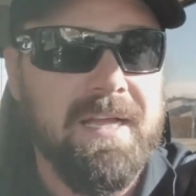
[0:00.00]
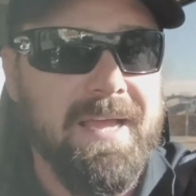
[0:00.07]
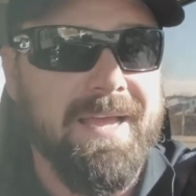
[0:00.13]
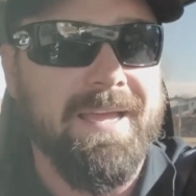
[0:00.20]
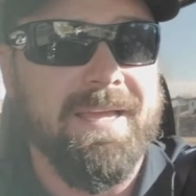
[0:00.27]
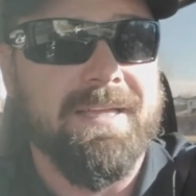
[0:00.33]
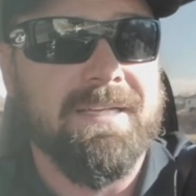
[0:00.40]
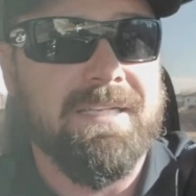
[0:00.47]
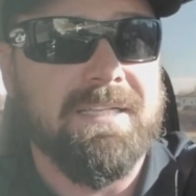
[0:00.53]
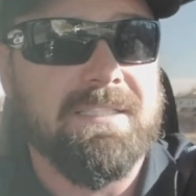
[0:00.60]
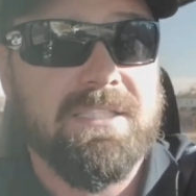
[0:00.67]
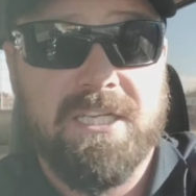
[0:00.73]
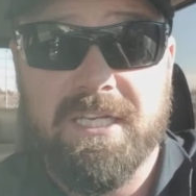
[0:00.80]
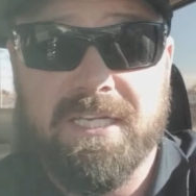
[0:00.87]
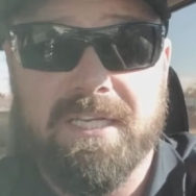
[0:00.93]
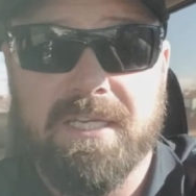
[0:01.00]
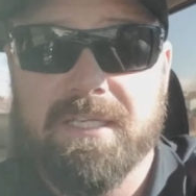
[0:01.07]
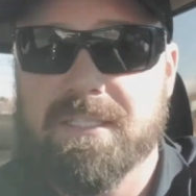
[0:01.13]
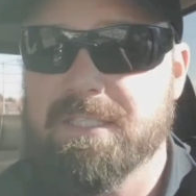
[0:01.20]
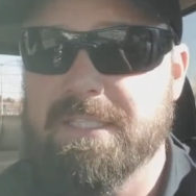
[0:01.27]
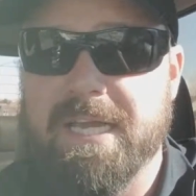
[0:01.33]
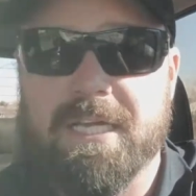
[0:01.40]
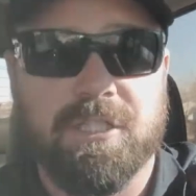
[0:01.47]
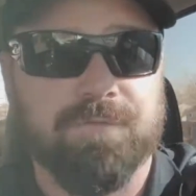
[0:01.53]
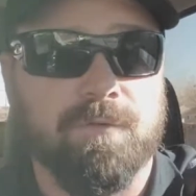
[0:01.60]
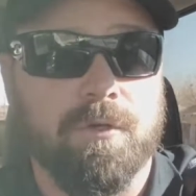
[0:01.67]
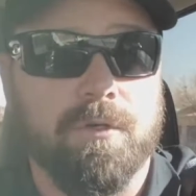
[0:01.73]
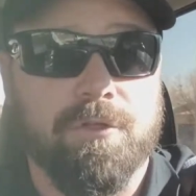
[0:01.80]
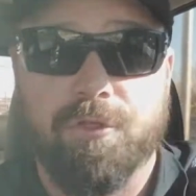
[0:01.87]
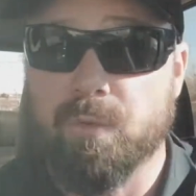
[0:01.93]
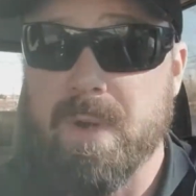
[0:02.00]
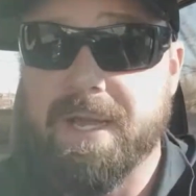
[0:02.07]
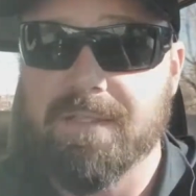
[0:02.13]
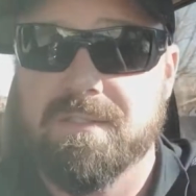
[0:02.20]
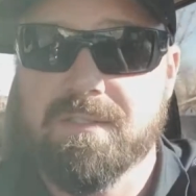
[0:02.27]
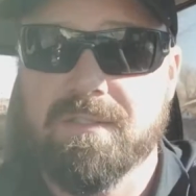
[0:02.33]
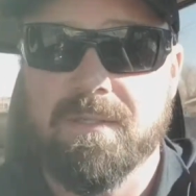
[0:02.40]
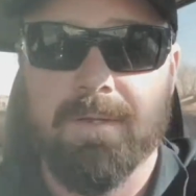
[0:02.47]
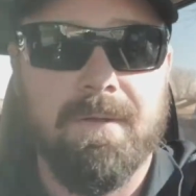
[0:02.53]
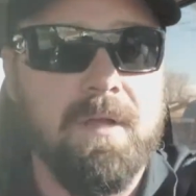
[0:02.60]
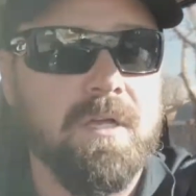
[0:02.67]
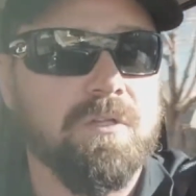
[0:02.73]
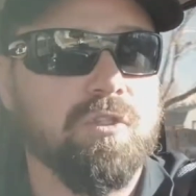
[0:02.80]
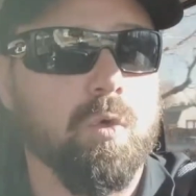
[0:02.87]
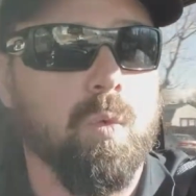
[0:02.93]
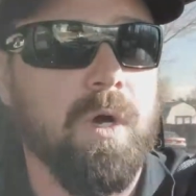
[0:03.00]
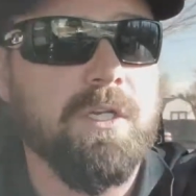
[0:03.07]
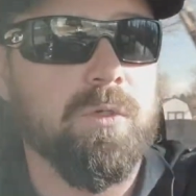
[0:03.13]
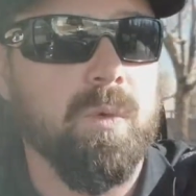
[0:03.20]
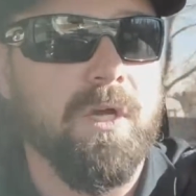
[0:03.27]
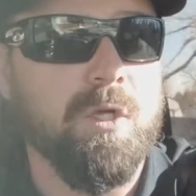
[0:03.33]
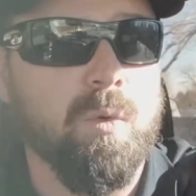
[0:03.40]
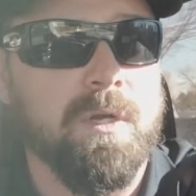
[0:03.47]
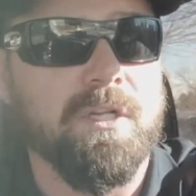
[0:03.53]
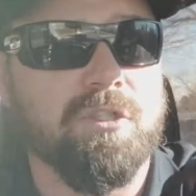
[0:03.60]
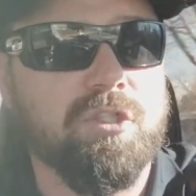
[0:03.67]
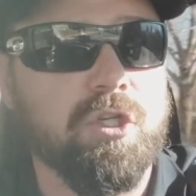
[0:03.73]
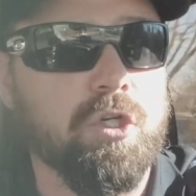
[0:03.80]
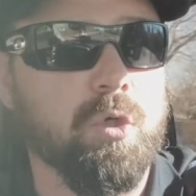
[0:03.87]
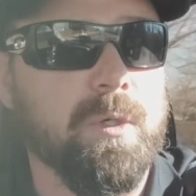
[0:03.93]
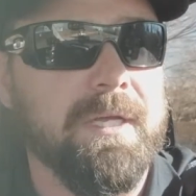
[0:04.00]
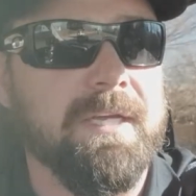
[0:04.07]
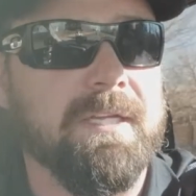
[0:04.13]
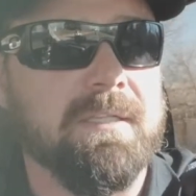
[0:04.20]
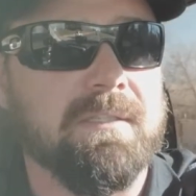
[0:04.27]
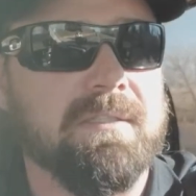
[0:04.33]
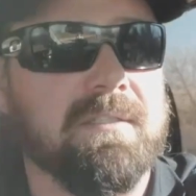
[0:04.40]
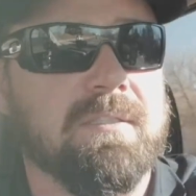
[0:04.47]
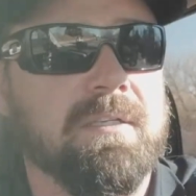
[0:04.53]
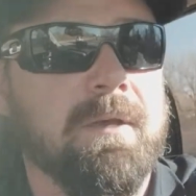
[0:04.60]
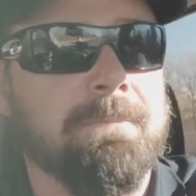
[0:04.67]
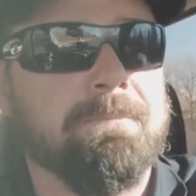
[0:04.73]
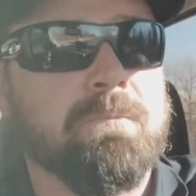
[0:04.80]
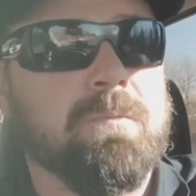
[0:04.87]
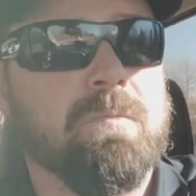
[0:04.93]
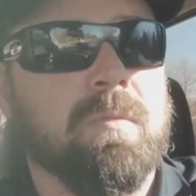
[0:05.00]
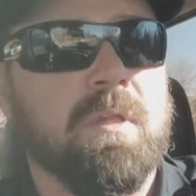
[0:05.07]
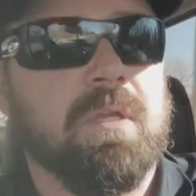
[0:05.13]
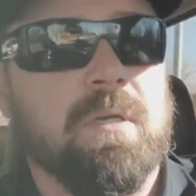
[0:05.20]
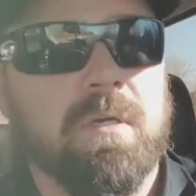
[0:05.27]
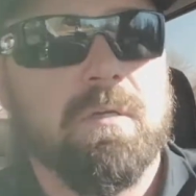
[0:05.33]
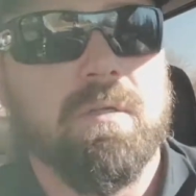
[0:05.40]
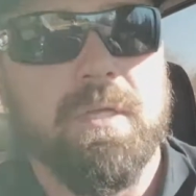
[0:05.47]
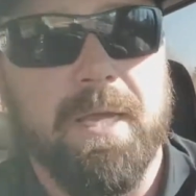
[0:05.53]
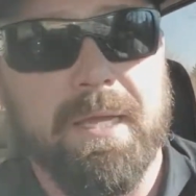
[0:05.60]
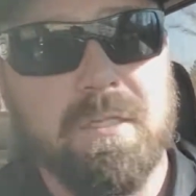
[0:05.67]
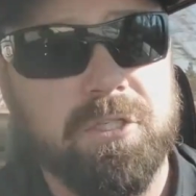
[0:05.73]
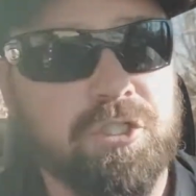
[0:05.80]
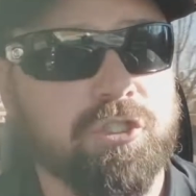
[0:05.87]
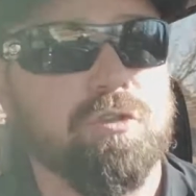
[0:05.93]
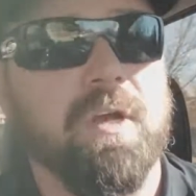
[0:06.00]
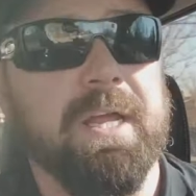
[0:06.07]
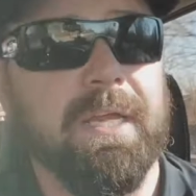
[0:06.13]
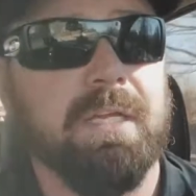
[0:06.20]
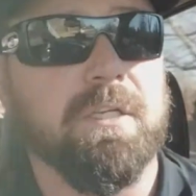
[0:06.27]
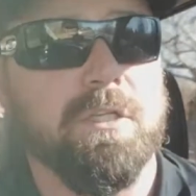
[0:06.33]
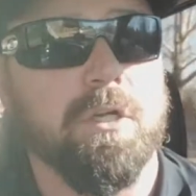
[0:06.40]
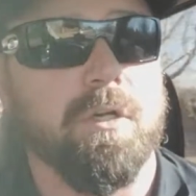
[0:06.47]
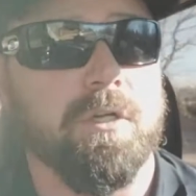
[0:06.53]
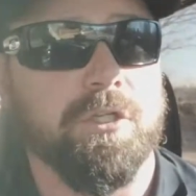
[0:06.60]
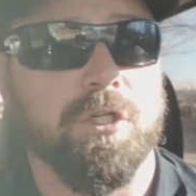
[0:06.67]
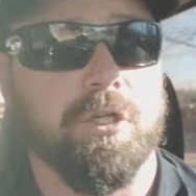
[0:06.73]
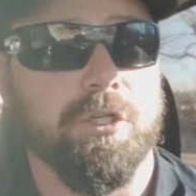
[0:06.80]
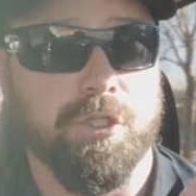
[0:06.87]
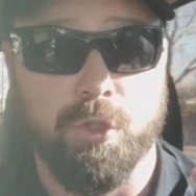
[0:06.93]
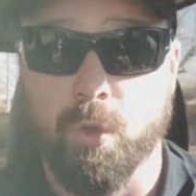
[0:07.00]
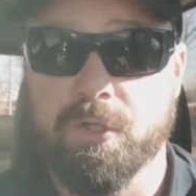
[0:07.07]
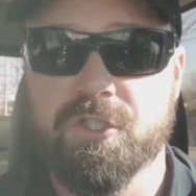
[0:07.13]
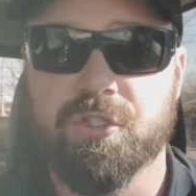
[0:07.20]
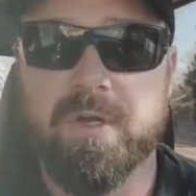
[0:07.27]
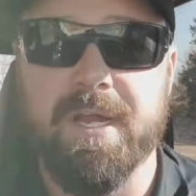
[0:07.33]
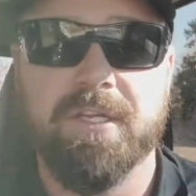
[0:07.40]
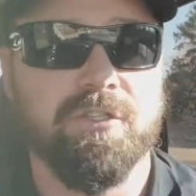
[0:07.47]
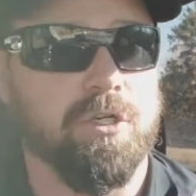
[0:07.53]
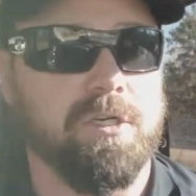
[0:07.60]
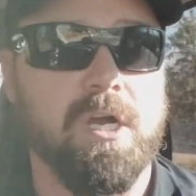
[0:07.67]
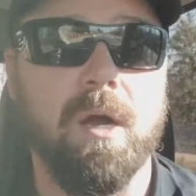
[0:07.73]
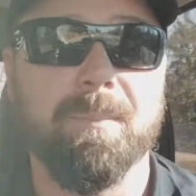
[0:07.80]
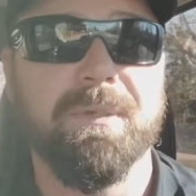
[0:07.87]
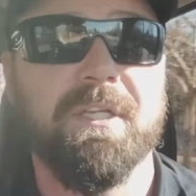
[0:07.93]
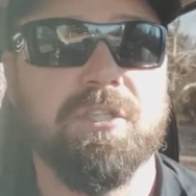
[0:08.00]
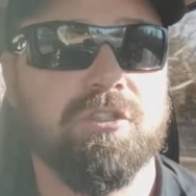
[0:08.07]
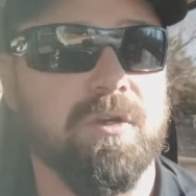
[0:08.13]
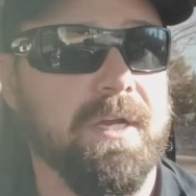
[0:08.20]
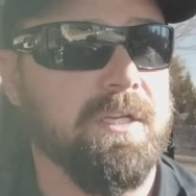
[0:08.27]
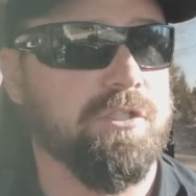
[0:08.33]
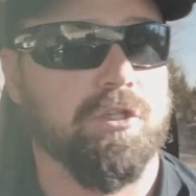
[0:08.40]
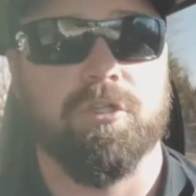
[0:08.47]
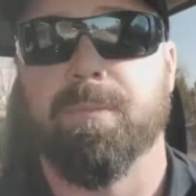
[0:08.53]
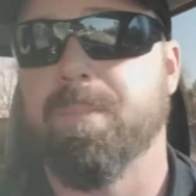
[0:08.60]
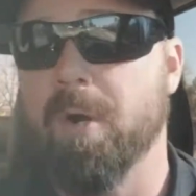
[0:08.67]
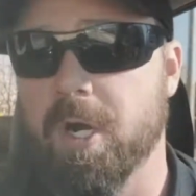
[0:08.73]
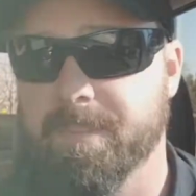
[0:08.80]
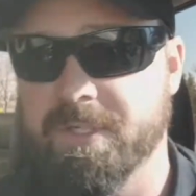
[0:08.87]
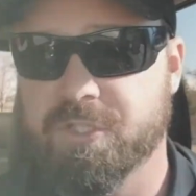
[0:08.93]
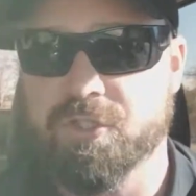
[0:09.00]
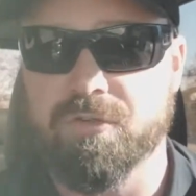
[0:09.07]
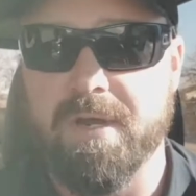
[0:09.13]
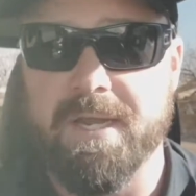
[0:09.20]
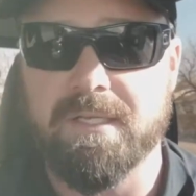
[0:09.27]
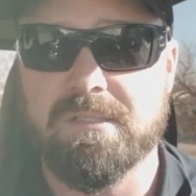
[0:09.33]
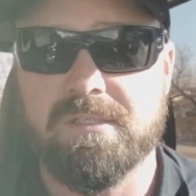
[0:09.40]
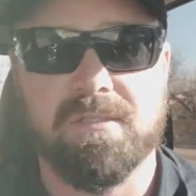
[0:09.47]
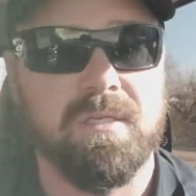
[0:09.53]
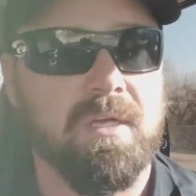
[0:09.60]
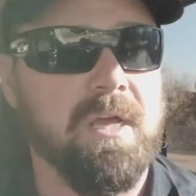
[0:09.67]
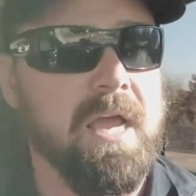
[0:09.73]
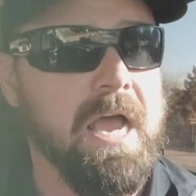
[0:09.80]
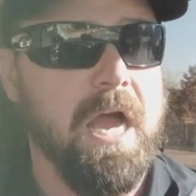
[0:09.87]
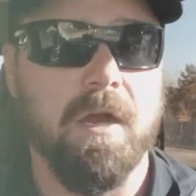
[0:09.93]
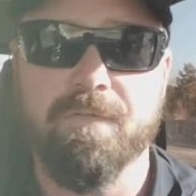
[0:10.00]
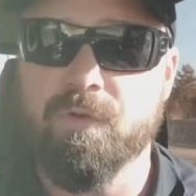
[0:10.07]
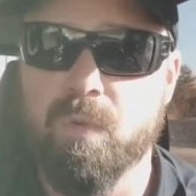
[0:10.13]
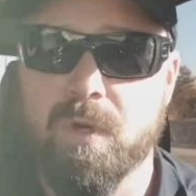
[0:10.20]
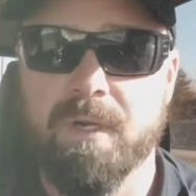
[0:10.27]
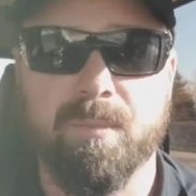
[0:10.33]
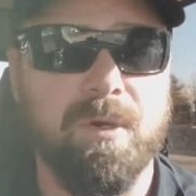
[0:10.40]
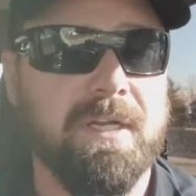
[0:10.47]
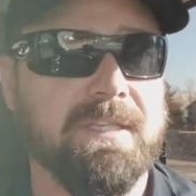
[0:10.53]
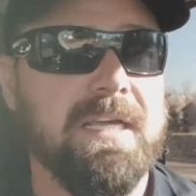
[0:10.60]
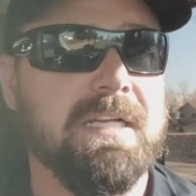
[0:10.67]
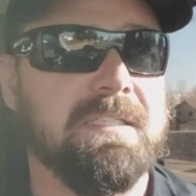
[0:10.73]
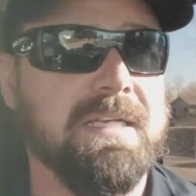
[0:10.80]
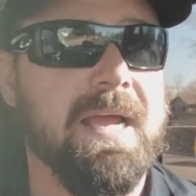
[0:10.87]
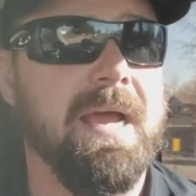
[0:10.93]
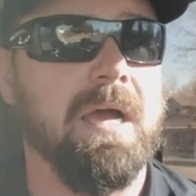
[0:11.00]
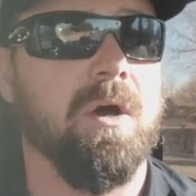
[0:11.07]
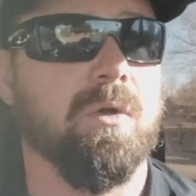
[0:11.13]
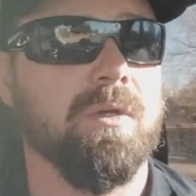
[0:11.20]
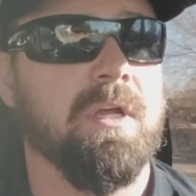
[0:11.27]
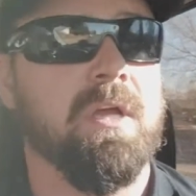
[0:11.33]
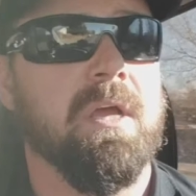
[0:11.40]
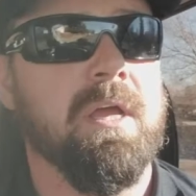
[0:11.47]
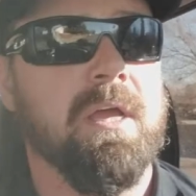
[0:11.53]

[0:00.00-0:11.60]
And T stands for threats. So what you want to do is illustrate your strengths, your company strengths, your department strengths, however you want to break that down.